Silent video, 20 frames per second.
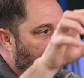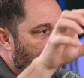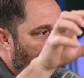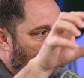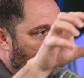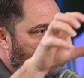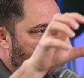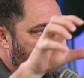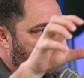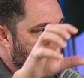
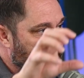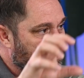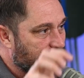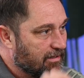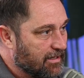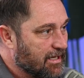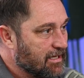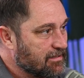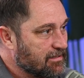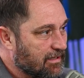one to
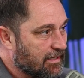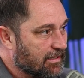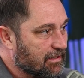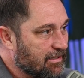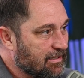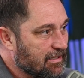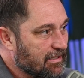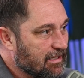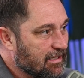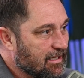this,
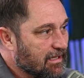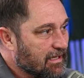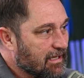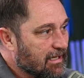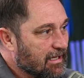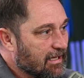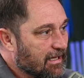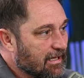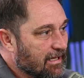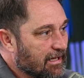like,
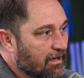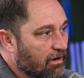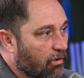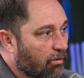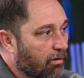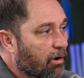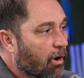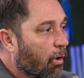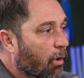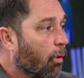
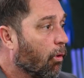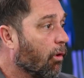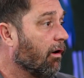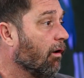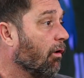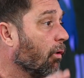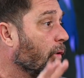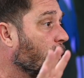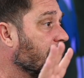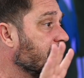or is
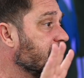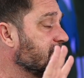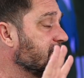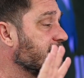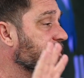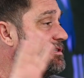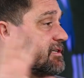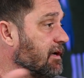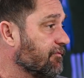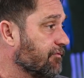it different?